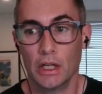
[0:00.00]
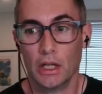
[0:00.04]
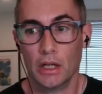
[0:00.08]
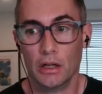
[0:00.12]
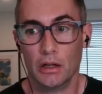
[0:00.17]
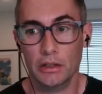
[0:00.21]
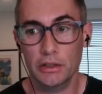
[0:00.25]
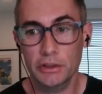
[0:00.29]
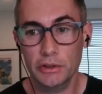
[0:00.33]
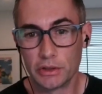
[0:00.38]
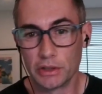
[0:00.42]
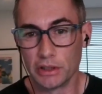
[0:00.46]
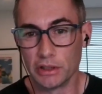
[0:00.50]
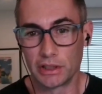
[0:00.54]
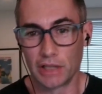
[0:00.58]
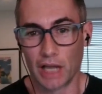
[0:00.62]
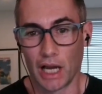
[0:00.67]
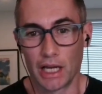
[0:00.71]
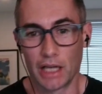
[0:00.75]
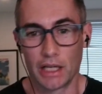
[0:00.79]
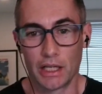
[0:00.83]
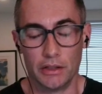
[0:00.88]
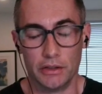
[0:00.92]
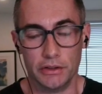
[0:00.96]
you can
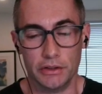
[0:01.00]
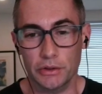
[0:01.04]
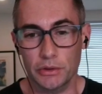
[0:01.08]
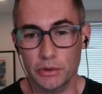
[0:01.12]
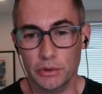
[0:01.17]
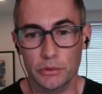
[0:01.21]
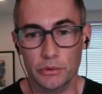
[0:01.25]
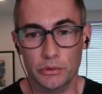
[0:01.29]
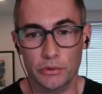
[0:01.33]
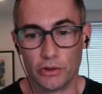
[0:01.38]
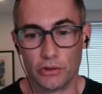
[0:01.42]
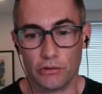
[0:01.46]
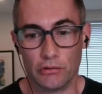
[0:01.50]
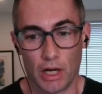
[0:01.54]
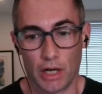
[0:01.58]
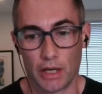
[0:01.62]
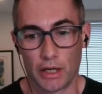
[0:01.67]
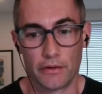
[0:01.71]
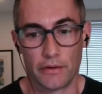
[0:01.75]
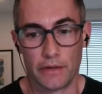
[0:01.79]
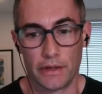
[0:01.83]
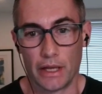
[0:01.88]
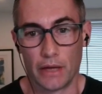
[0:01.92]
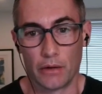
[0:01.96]
kind of use a lot
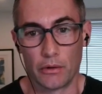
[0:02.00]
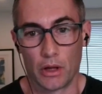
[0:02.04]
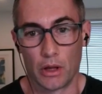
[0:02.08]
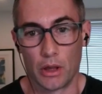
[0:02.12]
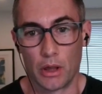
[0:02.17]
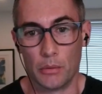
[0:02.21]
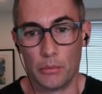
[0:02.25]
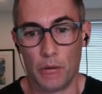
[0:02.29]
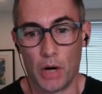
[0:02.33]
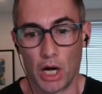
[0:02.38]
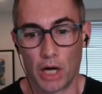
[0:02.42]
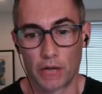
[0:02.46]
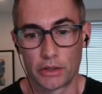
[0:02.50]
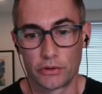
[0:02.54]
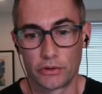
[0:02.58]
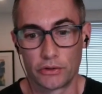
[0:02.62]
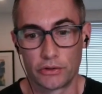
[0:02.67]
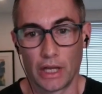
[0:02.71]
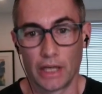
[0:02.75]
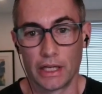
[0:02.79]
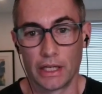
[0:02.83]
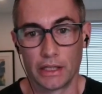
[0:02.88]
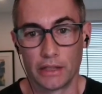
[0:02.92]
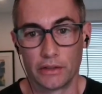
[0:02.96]
of the out of the box
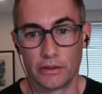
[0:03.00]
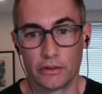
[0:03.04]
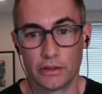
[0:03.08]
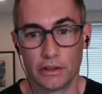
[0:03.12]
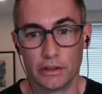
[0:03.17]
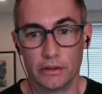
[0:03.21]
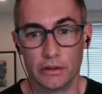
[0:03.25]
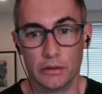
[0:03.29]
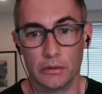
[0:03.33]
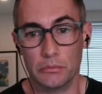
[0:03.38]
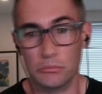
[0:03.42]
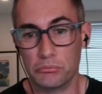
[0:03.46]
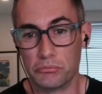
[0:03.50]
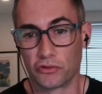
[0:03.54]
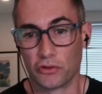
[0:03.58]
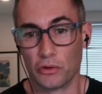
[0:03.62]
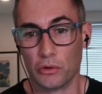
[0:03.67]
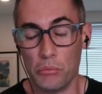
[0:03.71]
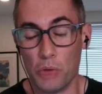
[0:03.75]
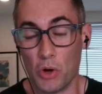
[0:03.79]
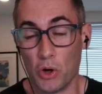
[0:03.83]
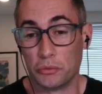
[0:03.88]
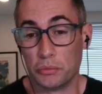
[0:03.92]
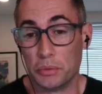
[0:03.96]
settings, and for
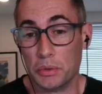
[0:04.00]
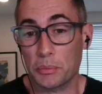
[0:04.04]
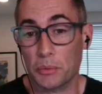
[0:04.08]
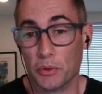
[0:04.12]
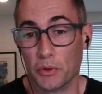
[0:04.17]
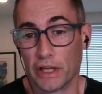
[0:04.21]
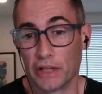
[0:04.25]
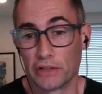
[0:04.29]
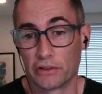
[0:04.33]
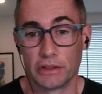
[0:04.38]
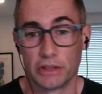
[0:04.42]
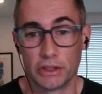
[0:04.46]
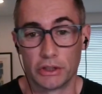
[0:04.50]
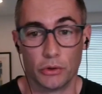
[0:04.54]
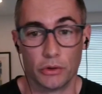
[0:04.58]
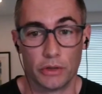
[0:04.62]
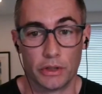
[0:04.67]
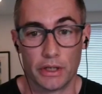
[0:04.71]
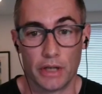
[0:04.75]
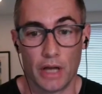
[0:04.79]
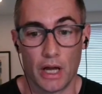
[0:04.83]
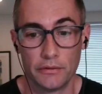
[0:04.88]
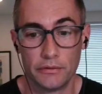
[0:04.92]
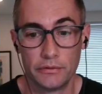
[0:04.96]
most people that's good
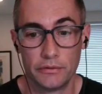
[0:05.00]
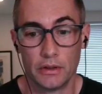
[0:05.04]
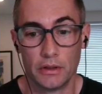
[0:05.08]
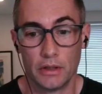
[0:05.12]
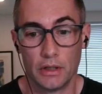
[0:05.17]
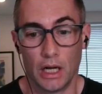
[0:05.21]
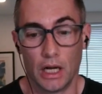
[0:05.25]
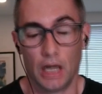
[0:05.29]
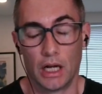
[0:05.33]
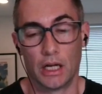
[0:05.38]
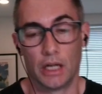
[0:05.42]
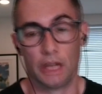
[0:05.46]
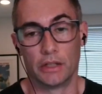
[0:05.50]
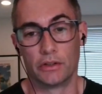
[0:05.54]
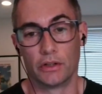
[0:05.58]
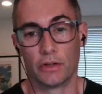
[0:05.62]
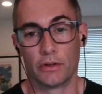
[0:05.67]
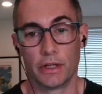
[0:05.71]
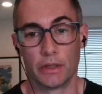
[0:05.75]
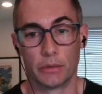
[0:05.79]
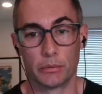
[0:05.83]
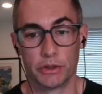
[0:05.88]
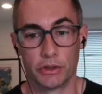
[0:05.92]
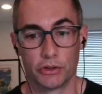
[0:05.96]
enough until
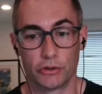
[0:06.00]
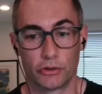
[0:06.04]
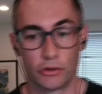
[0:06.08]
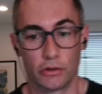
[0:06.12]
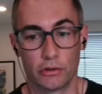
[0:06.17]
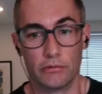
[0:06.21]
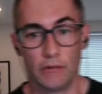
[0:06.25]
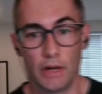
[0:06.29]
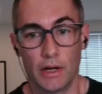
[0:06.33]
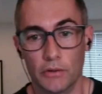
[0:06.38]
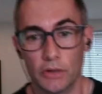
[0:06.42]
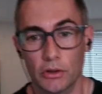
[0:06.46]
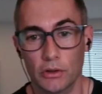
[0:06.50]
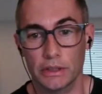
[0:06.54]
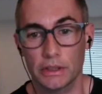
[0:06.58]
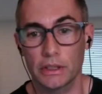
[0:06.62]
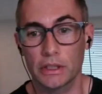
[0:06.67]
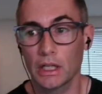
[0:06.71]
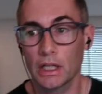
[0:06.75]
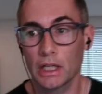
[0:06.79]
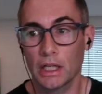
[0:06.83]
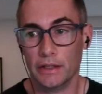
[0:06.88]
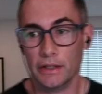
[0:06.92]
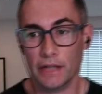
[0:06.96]
they reach a certain level. And
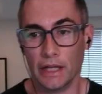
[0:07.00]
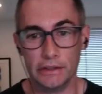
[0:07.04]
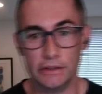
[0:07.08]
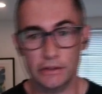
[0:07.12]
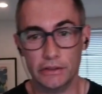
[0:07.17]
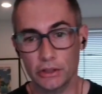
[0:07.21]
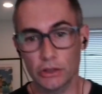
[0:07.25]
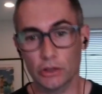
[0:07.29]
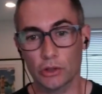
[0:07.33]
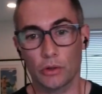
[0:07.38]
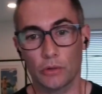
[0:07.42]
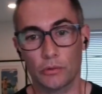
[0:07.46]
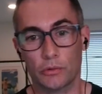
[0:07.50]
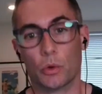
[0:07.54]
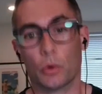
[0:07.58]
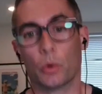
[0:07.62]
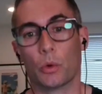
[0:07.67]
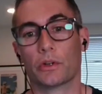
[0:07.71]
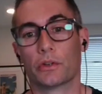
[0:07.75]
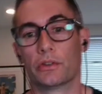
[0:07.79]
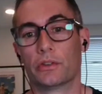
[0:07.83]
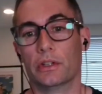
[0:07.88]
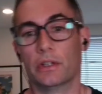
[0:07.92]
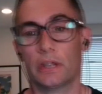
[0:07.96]
the ideal, of
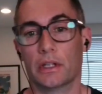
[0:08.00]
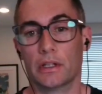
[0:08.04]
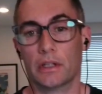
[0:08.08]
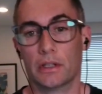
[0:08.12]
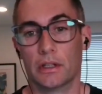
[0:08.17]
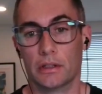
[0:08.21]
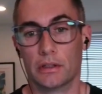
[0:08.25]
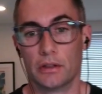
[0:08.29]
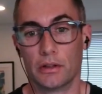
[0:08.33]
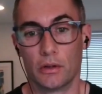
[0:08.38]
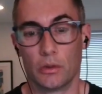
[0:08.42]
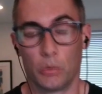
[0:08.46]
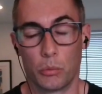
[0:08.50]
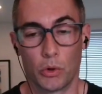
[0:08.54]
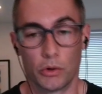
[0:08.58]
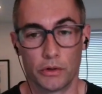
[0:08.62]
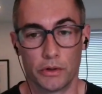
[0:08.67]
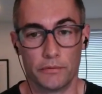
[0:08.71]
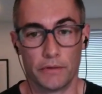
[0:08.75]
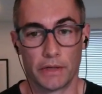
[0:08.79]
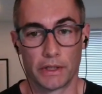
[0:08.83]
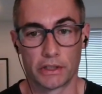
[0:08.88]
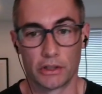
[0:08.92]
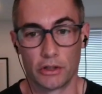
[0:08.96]
course, in the world
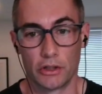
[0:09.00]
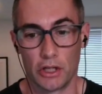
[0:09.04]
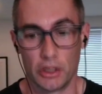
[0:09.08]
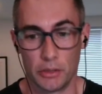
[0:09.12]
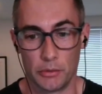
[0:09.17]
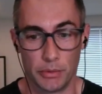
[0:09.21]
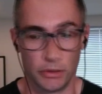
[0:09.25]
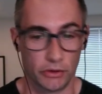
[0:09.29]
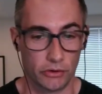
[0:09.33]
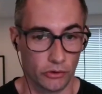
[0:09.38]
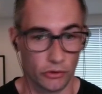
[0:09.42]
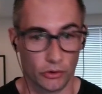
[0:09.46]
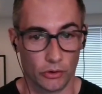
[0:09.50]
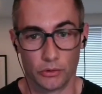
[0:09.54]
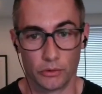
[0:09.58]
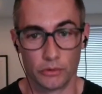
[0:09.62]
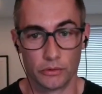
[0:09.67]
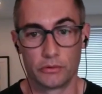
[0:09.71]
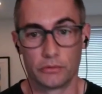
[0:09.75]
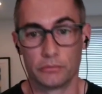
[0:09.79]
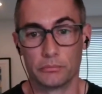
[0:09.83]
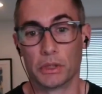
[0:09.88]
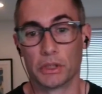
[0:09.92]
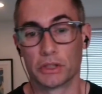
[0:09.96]
of vector databases, although
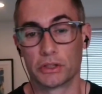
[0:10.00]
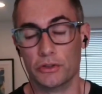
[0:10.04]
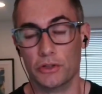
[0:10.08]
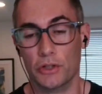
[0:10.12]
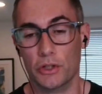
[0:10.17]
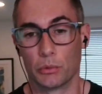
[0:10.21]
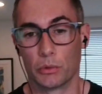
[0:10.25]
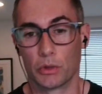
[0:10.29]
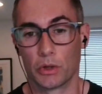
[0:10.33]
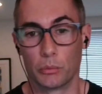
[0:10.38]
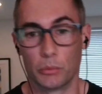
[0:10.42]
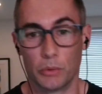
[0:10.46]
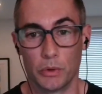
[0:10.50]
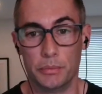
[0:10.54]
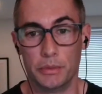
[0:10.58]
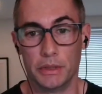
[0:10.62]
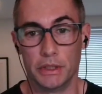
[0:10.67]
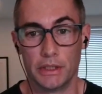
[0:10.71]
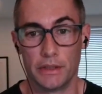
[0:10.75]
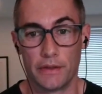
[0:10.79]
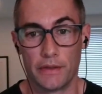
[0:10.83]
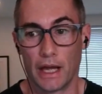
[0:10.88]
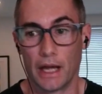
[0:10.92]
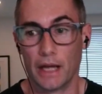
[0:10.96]
it's much newer, would
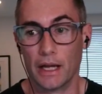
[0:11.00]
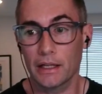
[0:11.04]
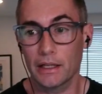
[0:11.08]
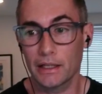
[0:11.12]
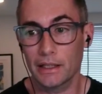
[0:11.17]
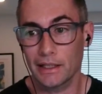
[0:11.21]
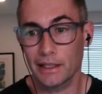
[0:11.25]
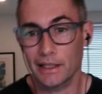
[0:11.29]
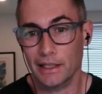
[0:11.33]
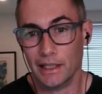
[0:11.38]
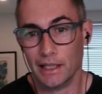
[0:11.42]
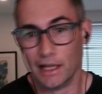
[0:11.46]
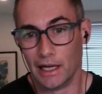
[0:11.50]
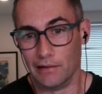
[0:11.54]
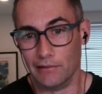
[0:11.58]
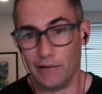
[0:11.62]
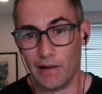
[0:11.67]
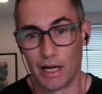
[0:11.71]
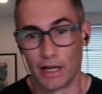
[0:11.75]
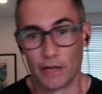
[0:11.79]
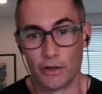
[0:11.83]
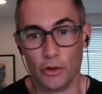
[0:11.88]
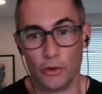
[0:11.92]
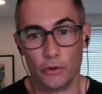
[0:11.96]
be that a
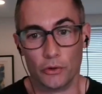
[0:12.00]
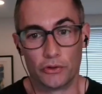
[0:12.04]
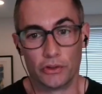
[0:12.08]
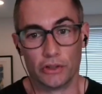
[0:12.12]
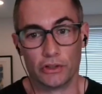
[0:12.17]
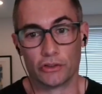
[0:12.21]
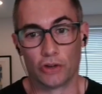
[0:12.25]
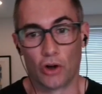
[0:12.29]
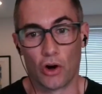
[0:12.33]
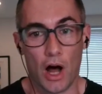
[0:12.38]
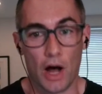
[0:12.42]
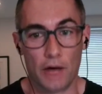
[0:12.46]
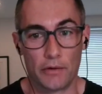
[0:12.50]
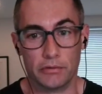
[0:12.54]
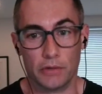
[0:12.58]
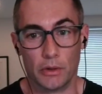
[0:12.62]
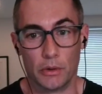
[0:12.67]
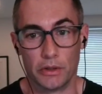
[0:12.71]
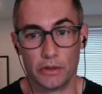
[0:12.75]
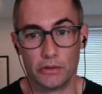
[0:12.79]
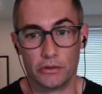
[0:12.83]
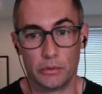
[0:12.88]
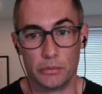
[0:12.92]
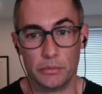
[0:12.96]
lot of those things are
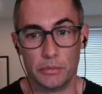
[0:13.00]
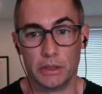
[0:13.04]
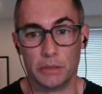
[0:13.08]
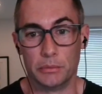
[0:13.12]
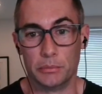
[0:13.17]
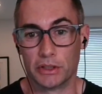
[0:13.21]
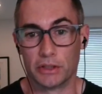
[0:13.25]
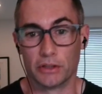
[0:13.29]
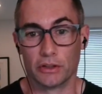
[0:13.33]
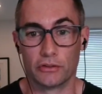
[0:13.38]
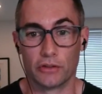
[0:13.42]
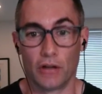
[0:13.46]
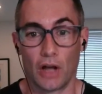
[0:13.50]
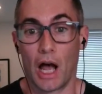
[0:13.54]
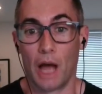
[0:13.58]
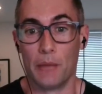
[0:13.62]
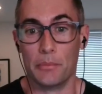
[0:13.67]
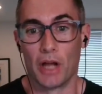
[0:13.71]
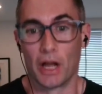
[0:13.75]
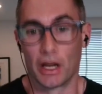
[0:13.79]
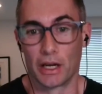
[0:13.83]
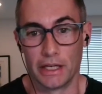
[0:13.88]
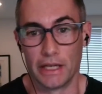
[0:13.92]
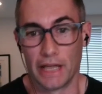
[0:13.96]
offloaded to me because I'm
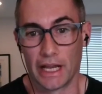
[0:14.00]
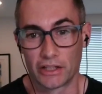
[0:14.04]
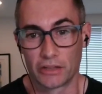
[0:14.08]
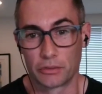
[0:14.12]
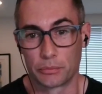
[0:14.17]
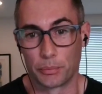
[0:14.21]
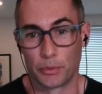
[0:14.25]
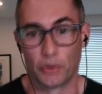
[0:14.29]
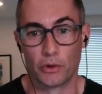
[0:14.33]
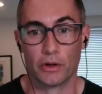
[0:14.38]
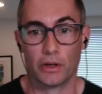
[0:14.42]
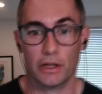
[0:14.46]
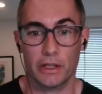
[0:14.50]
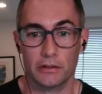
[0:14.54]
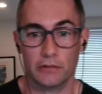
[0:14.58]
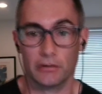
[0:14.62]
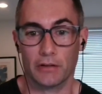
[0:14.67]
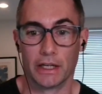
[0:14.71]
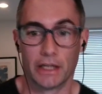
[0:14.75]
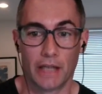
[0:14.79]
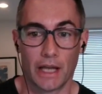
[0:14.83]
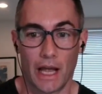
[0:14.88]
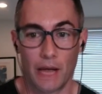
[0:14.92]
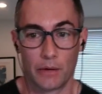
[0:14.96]
not an expert in
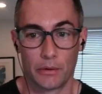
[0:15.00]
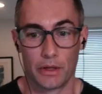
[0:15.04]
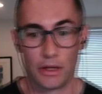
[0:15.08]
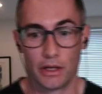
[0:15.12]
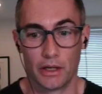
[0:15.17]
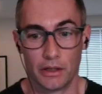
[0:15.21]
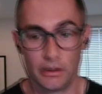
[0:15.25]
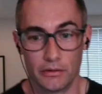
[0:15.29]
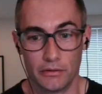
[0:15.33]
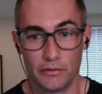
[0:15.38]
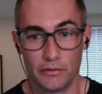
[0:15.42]
how to